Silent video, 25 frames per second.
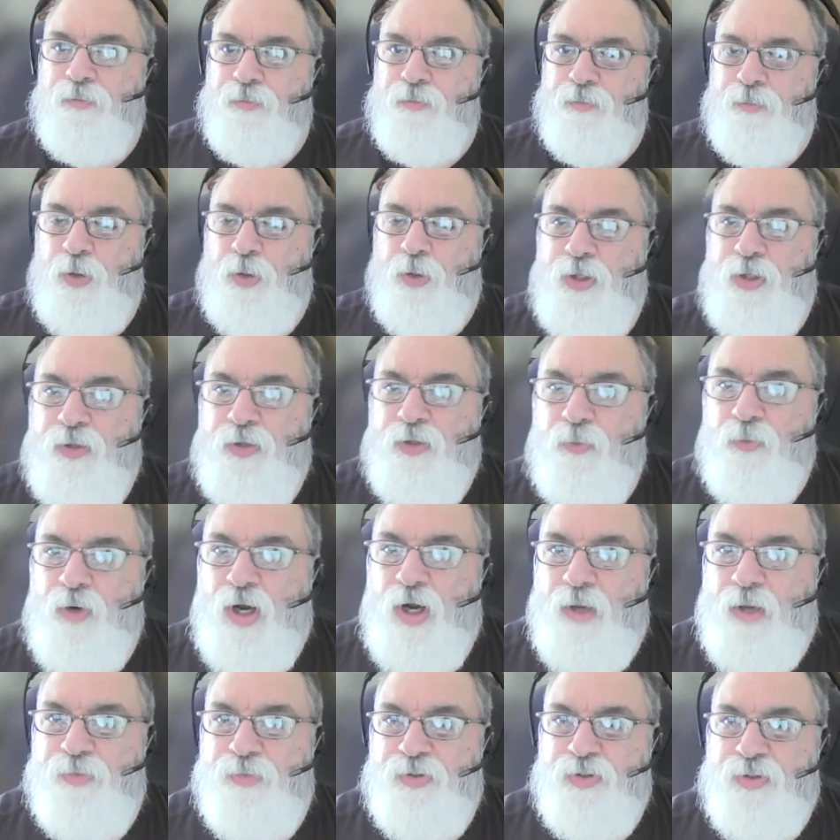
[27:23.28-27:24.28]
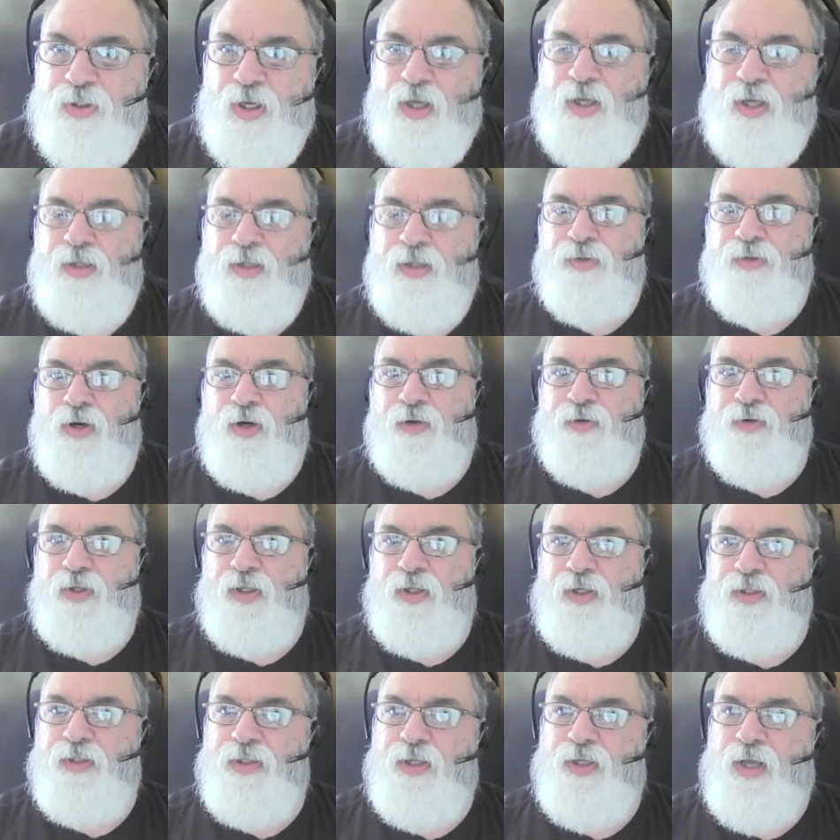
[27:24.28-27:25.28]
putting Rob's site, Traffic
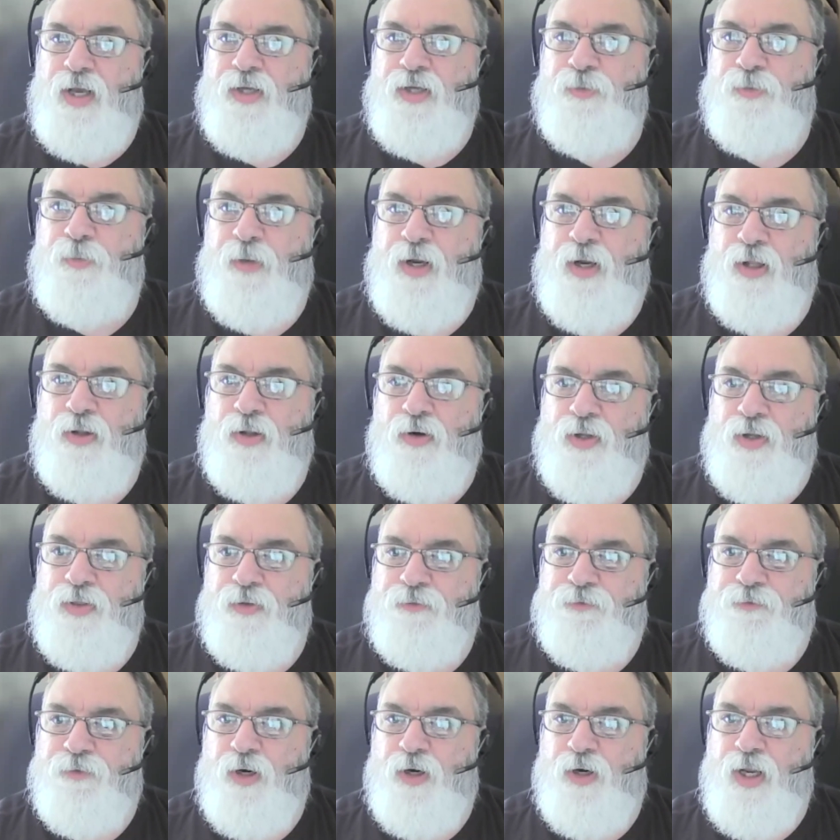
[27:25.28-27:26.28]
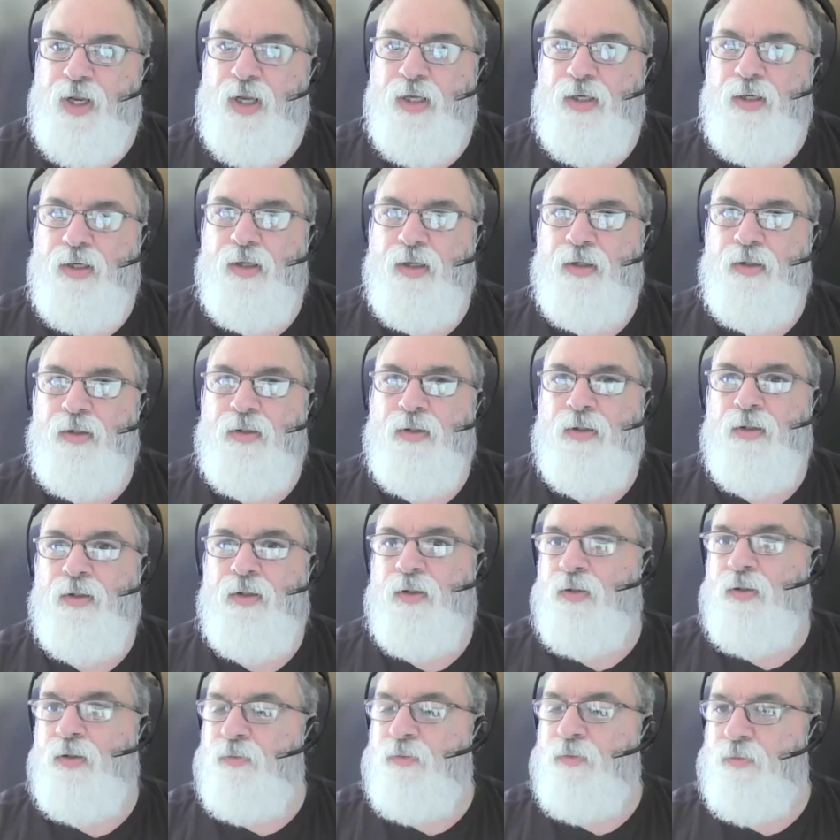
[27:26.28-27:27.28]
Leads Cash Mailer, on the front end.
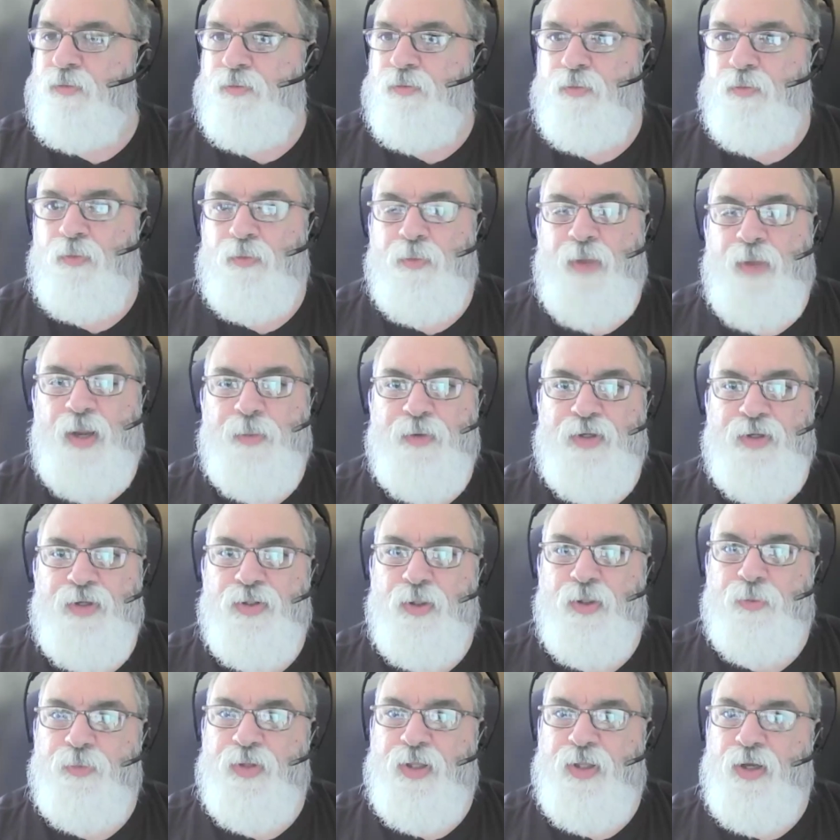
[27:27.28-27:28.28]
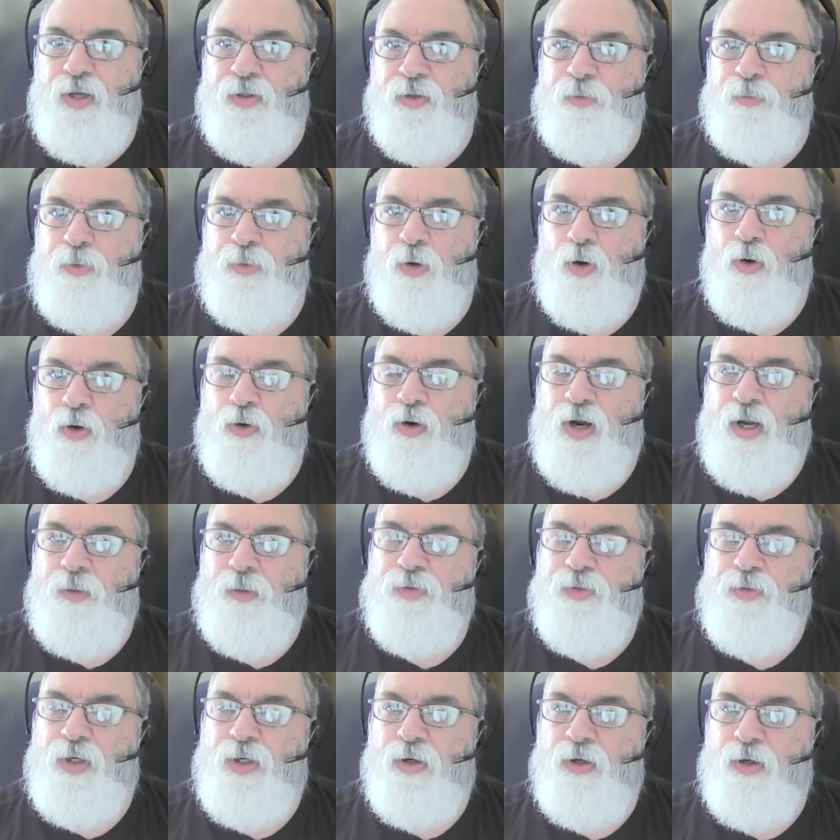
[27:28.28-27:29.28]
Maybe some of the other
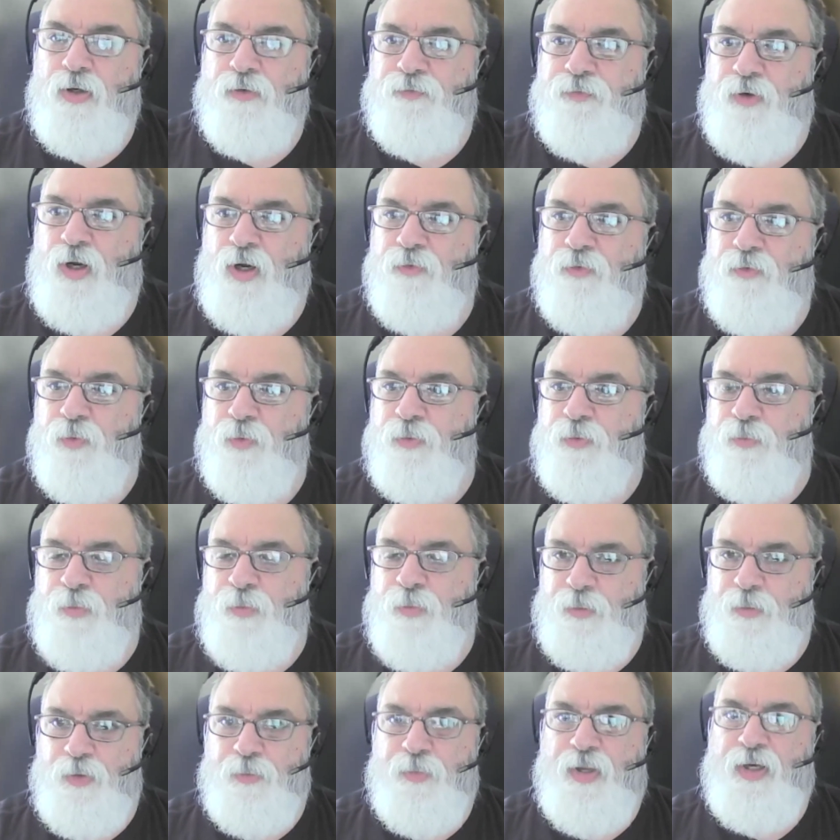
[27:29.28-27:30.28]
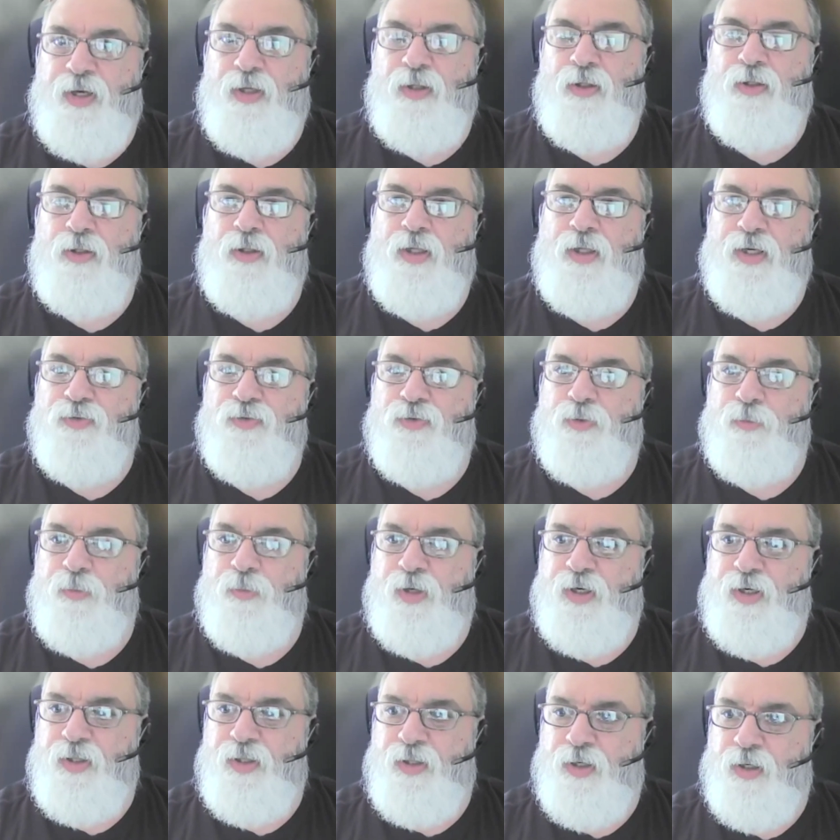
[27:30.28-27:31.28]
programs that are involved with, maybe you made a little extra
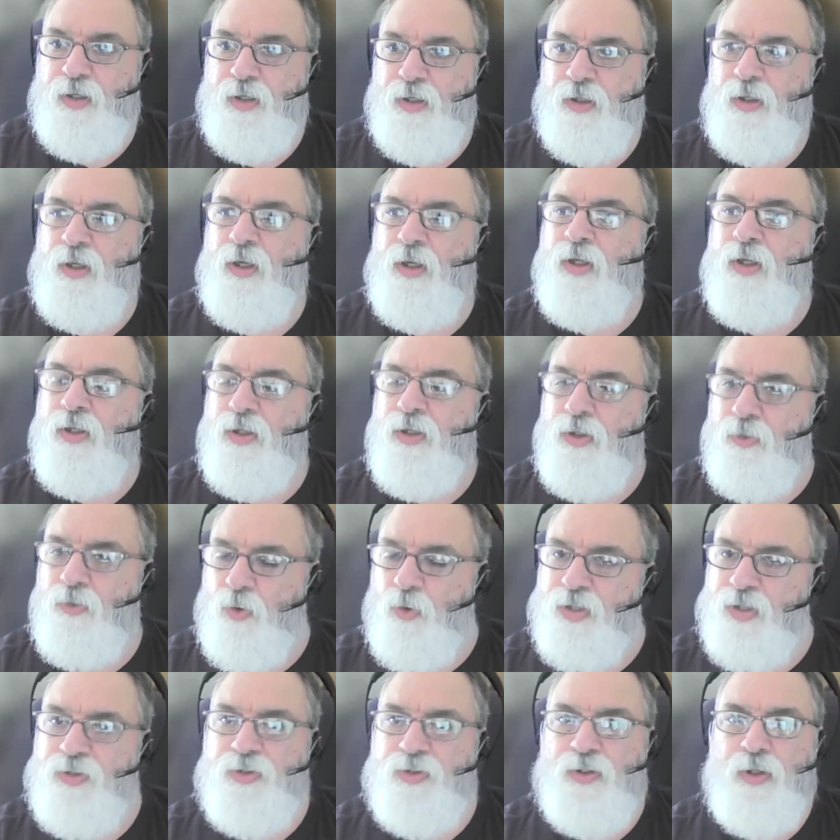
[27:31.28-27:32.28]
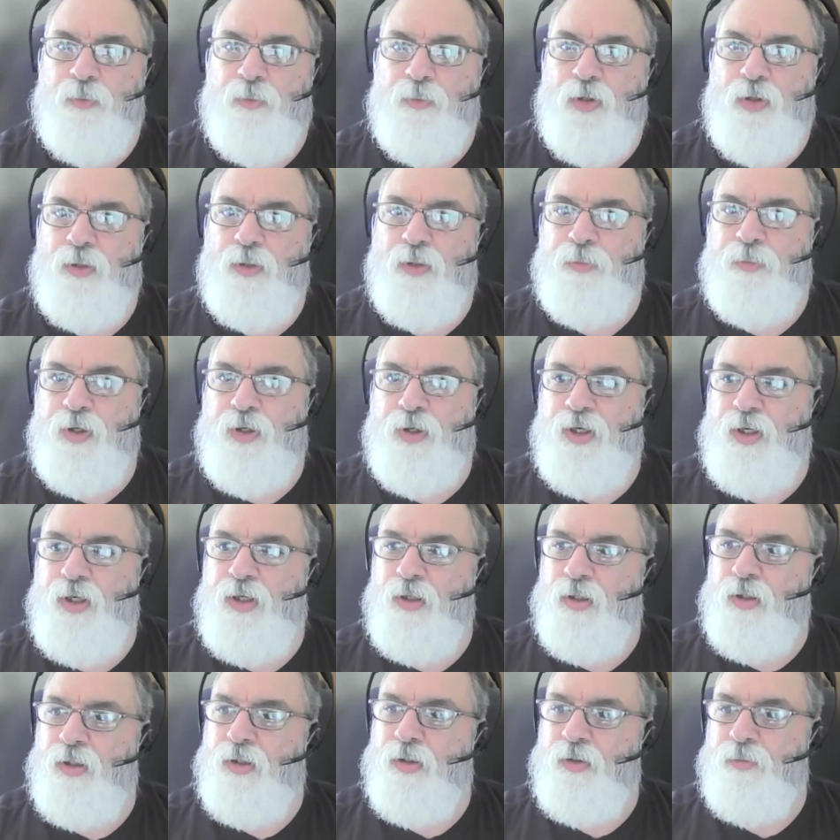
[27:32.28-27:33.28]
money there. You want somewhere to put it.
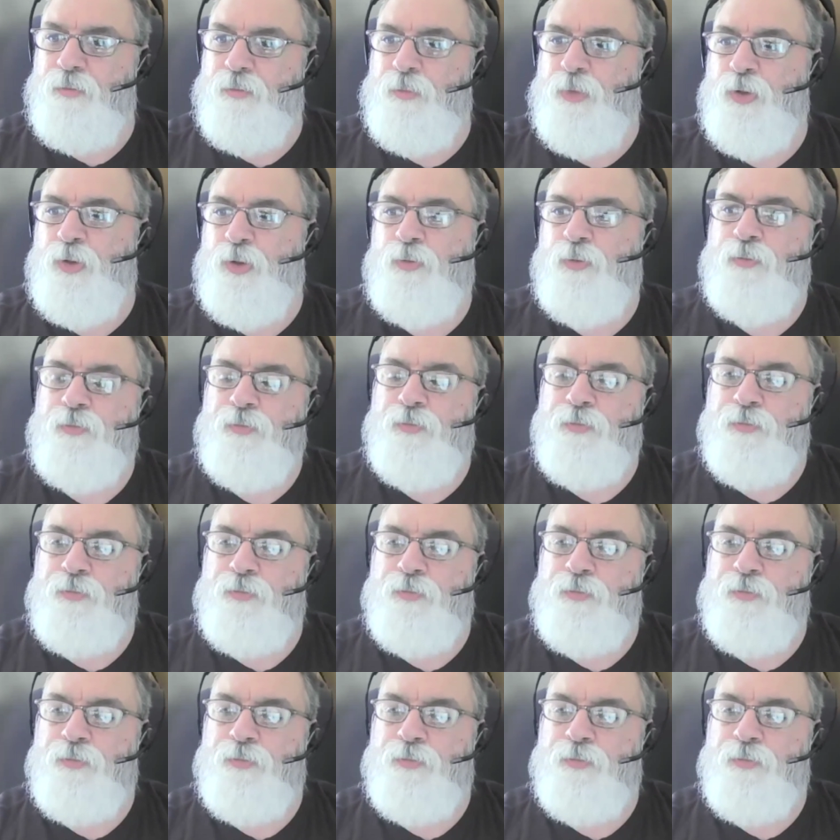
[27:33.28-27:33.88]
Boom.